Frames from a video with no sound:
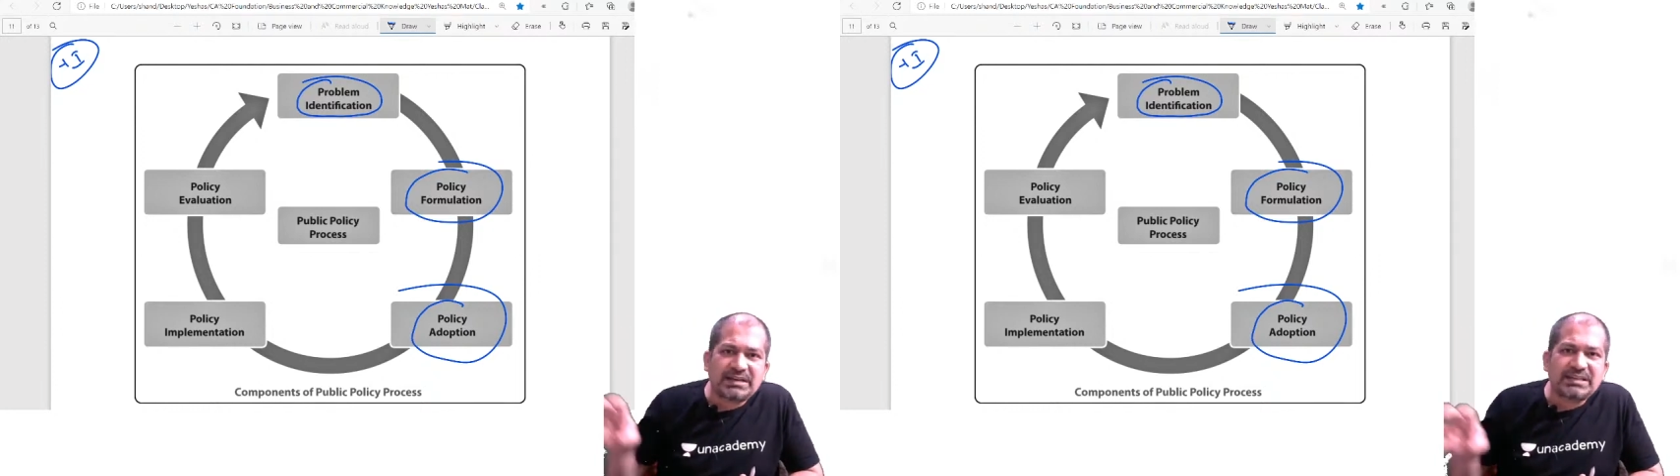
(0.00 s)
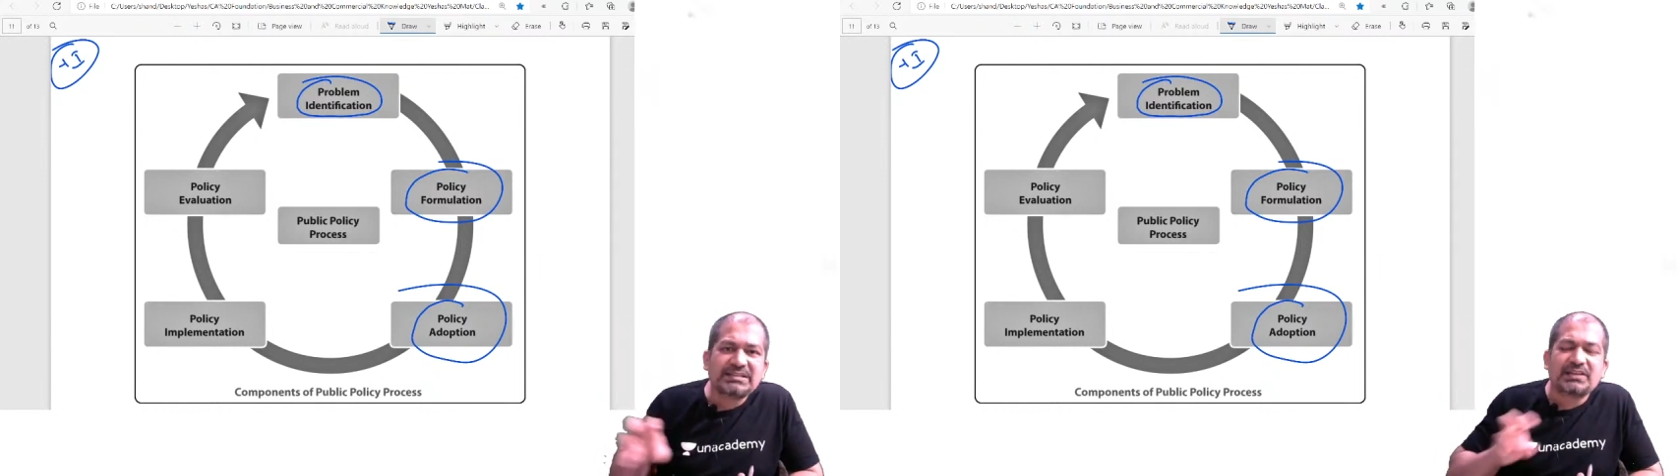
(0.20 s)

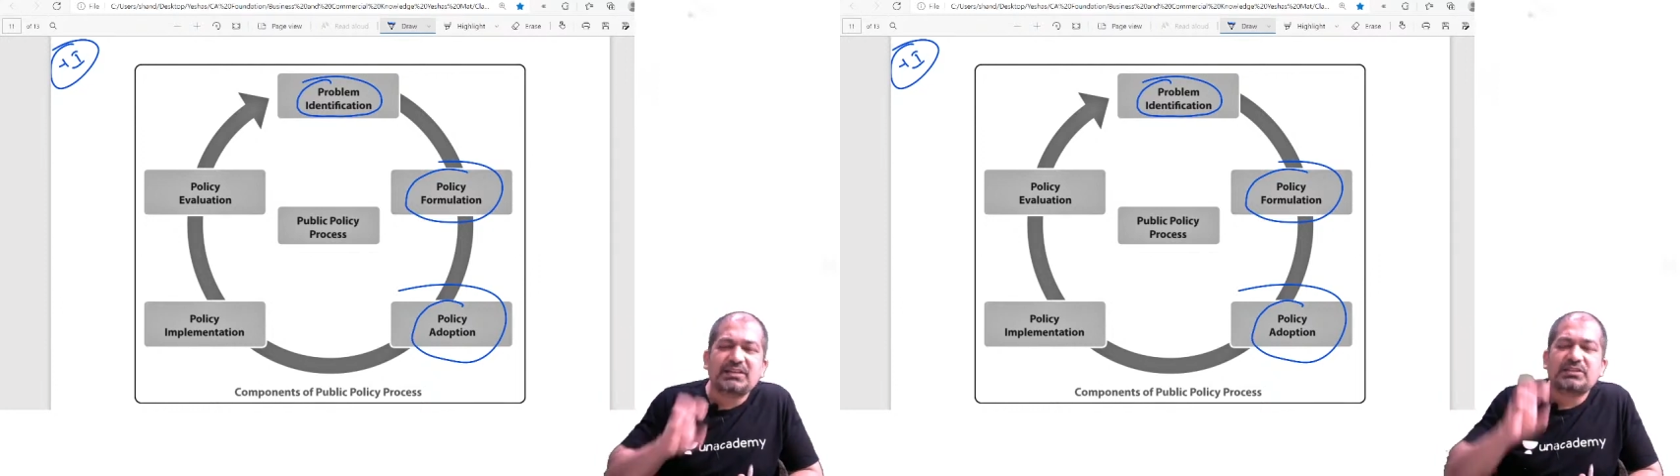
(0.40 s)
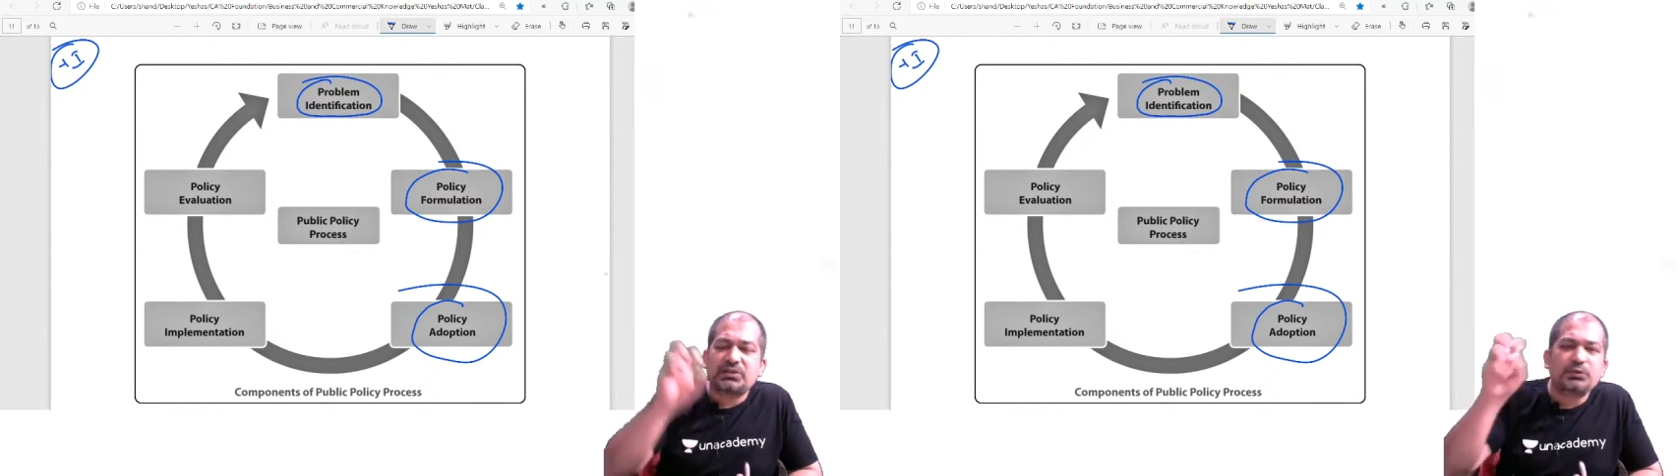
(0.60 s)
these are
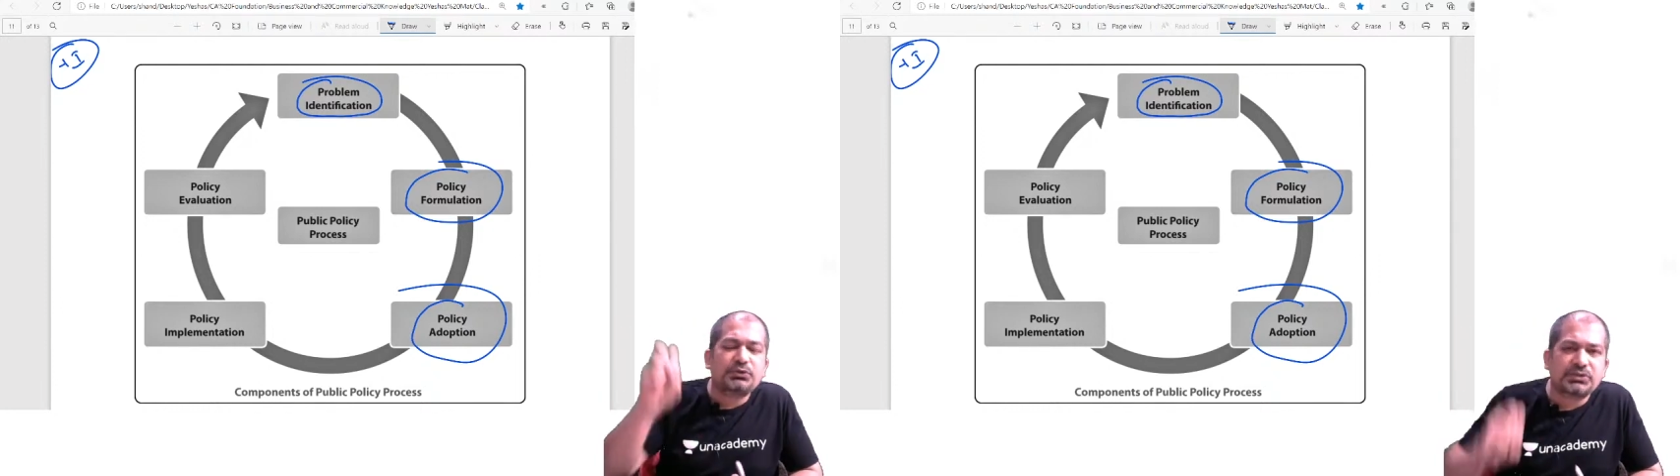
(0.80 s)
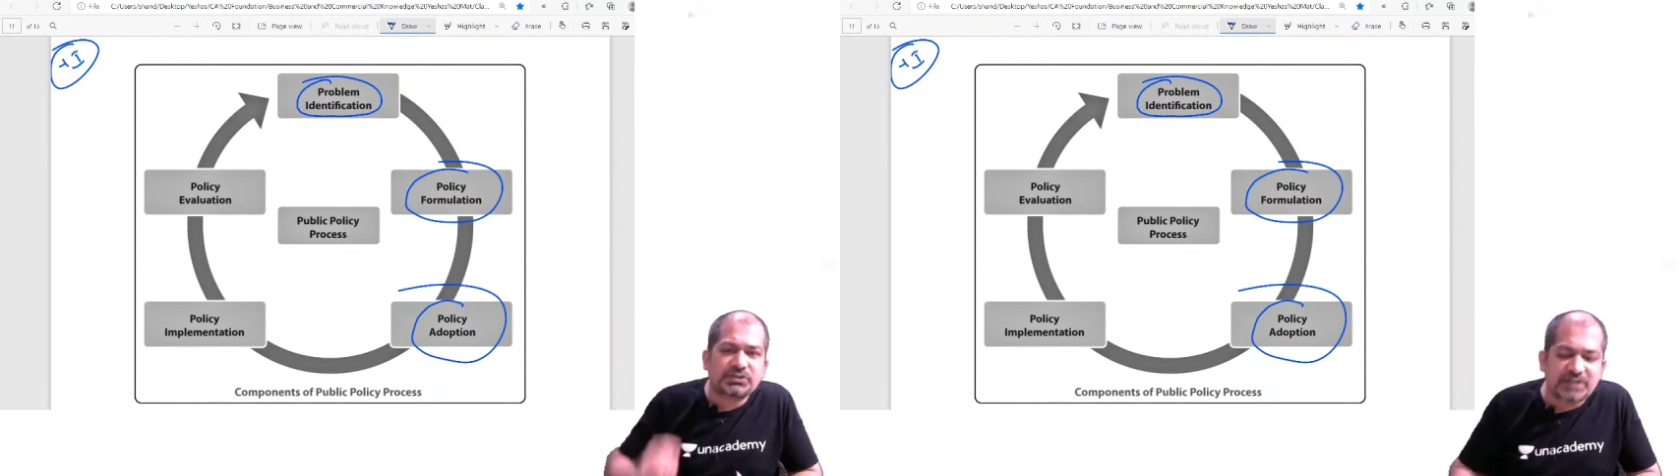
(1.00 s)
the
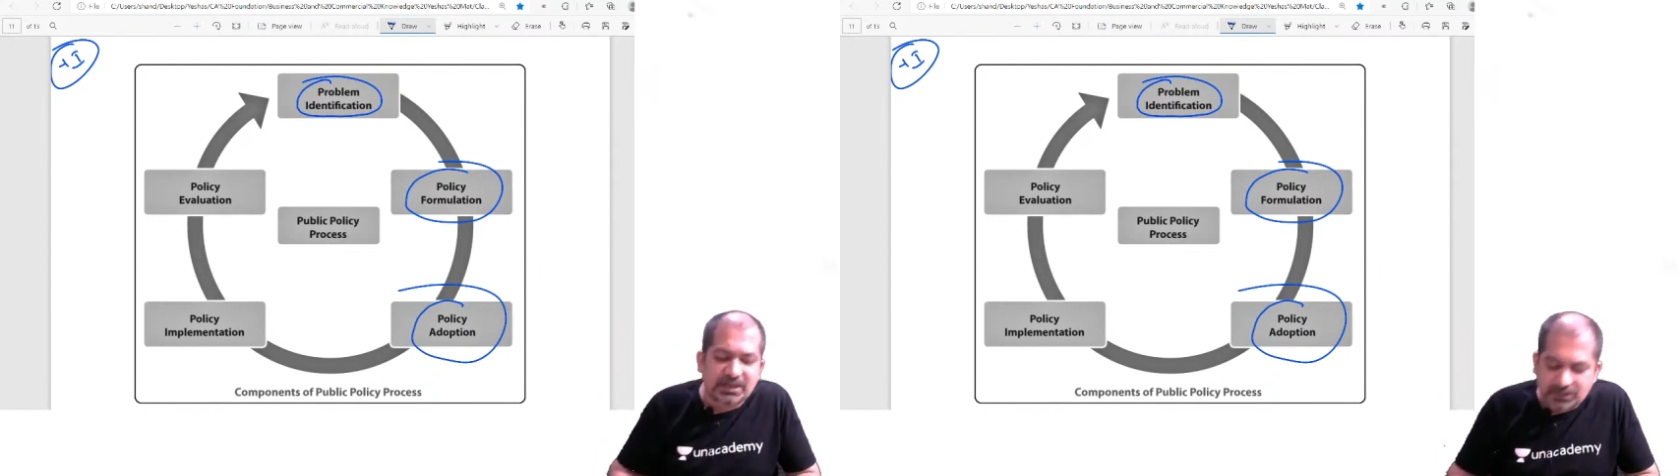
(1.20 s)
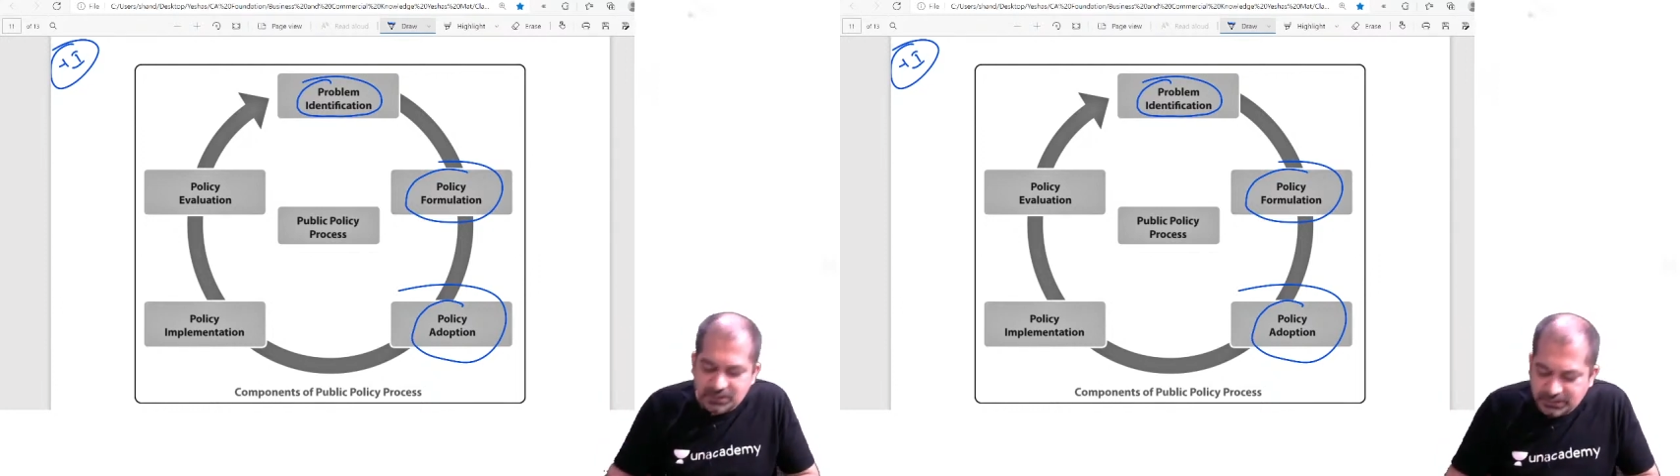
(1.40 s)
solutions
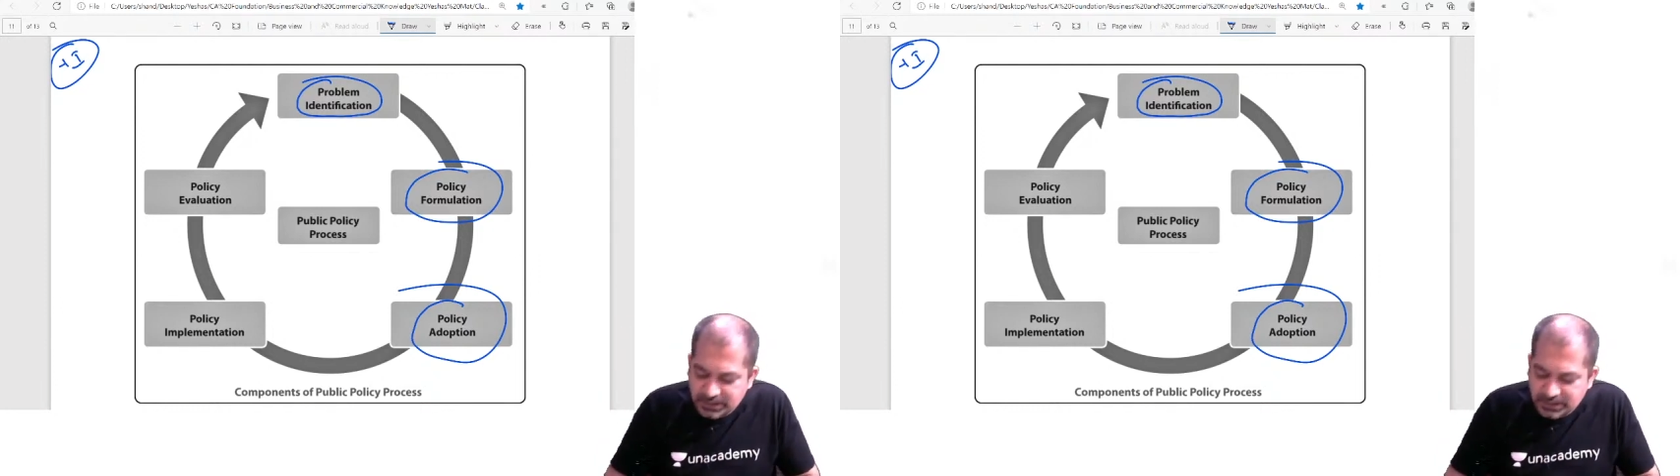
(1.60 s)
that